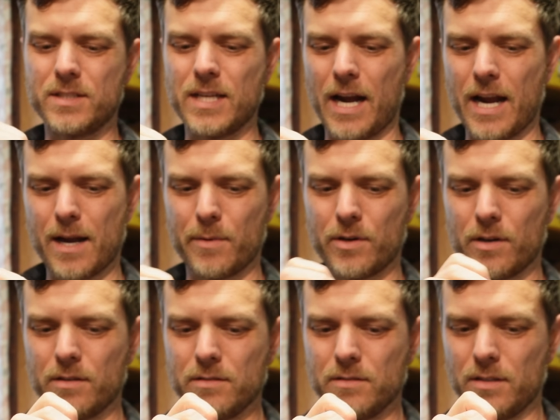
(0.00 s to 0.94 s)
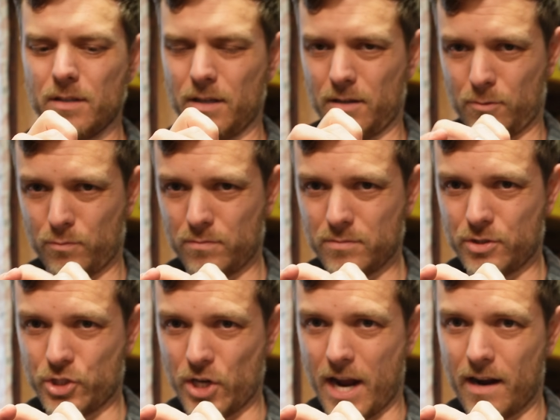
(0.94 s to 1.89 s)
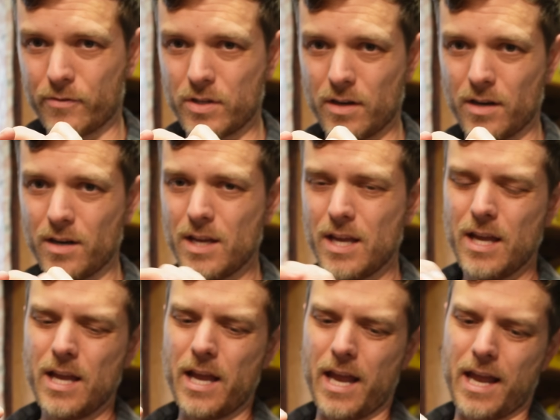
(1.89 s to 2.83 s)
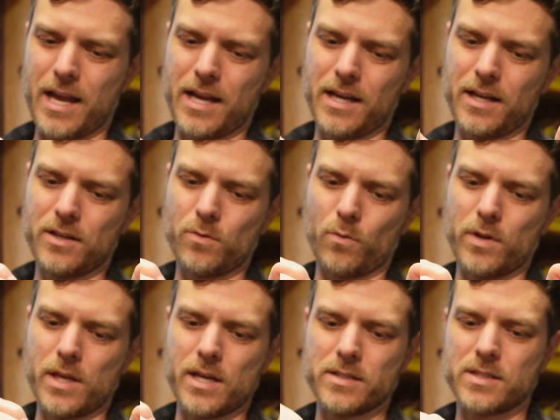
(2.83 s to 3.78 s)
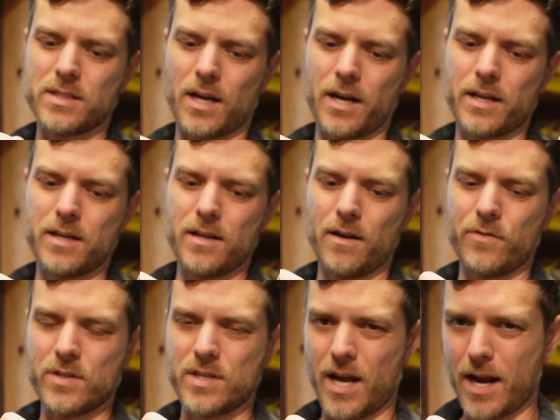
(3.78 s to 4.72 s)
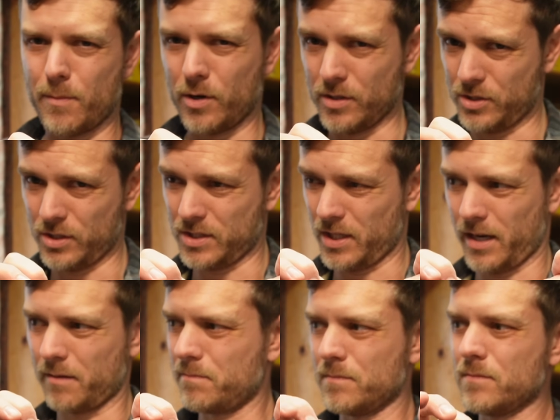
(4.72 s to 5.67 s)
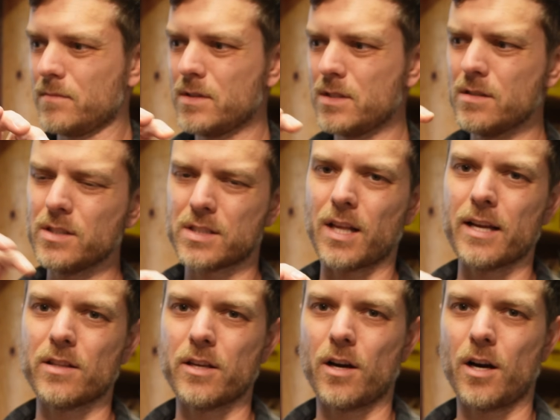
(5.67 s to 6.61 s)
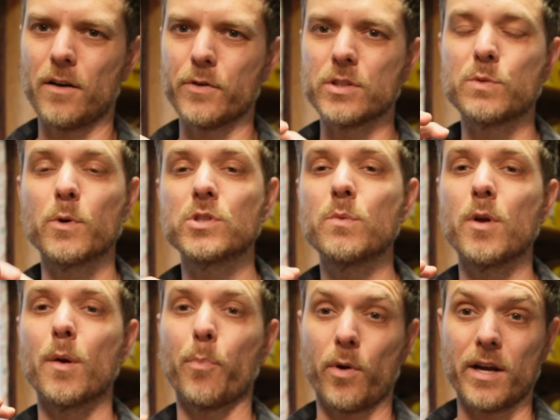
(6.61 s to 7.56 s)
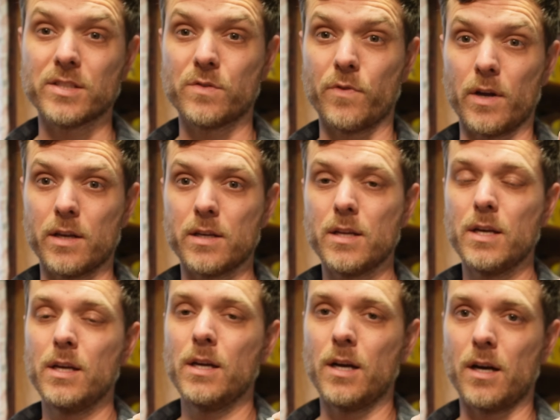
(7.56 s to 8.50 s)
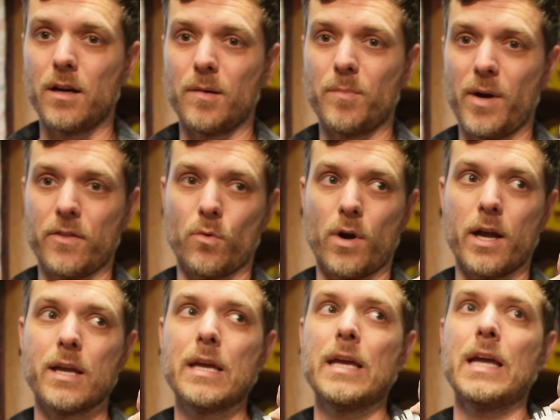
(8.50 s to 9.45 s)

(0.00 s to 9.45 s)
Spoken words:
diameter shaft here, and when the inside of the diameter is just like slightly off, it's supposed to be a press fit, by the way.